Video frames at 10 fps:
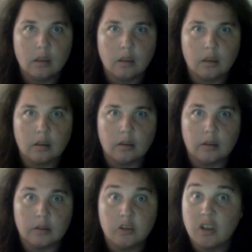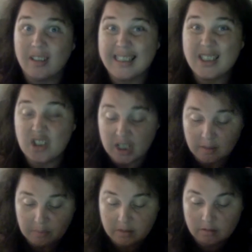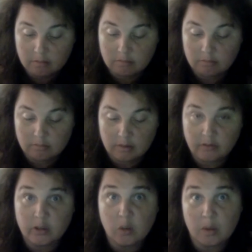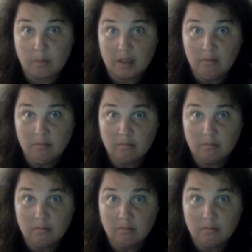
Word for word: Uh, Chinese chips, if you know what I mean.